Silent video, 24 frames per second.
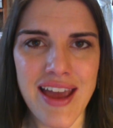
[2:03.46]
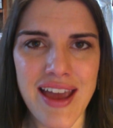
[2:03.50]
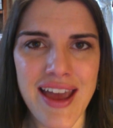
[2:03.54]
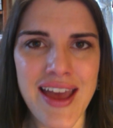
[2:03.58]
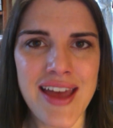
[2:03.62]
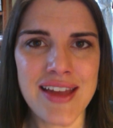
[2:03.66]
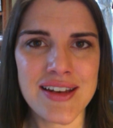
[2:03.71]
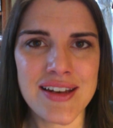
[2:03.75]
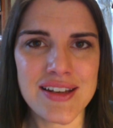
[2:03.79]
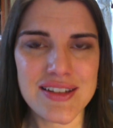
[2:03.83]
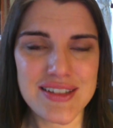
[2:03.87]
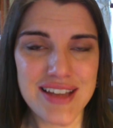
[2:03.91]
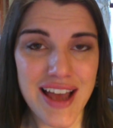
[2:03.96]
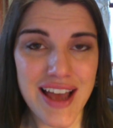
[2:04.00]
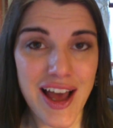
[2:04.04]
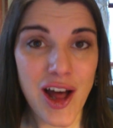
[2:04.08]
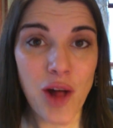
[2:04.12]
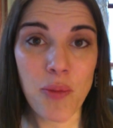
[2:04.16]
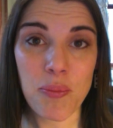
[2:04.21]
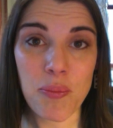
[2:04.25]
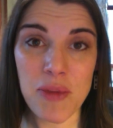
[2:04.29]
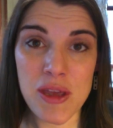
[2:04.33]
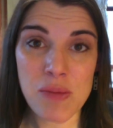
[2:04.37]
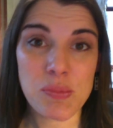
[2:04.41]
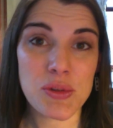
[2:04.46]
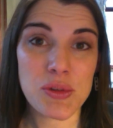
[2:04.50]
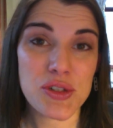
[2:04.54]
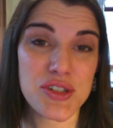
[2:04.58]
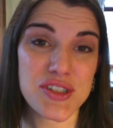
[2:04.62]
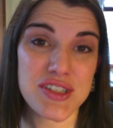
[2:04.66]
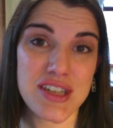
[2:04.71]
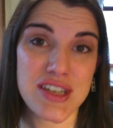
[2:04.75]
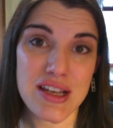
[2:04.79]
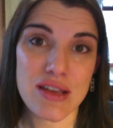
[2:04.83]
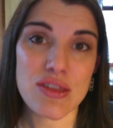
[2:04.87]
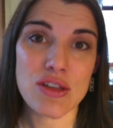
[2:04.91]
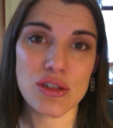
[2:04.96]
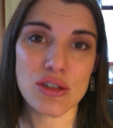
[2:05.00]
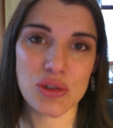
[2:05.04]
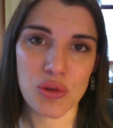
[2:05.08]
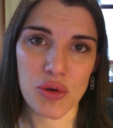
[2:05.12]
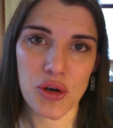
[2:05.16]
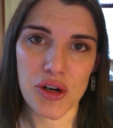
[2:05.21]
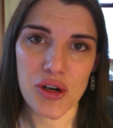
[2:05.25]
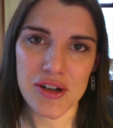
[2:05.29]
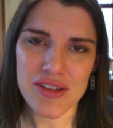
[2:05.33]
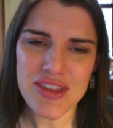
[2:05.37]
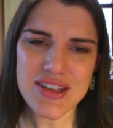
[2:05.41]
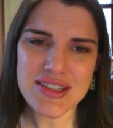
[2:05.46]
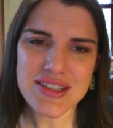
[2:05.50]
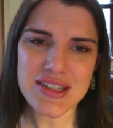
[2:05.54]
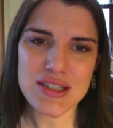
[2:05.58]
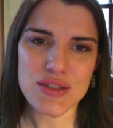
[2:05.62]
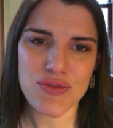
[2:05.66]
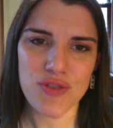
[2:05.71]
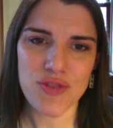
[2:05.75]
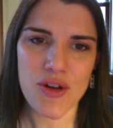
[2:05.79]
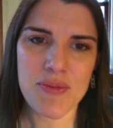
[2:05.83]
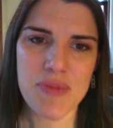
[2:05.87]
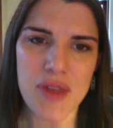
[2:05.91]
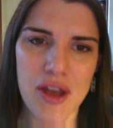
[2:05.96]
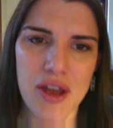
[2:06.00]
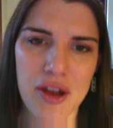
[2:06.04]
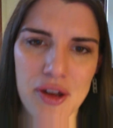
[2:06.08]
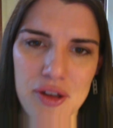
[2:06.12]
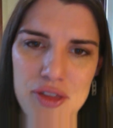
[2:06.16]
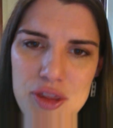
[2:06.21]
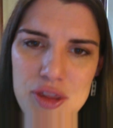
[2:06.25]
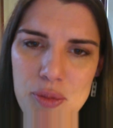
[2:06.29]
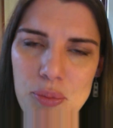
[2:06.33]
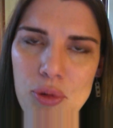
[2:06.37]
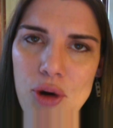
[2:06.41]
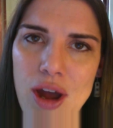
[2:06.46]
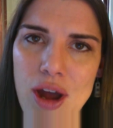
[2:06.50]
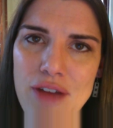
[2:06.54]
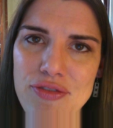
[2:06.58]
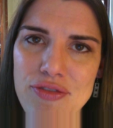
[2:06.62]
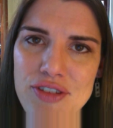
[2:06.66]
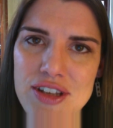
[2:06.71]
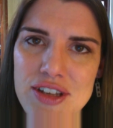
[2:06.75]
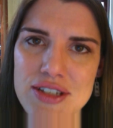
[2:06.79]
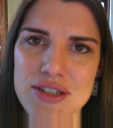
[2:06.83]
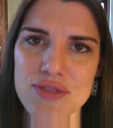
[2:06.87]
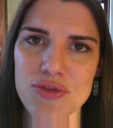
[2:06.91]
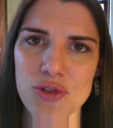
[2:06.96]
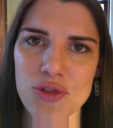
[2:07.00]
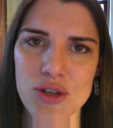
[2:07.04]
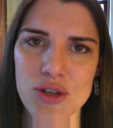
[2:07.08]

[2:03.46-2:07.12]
and to help people seek the Lord. This is from the, the preface, for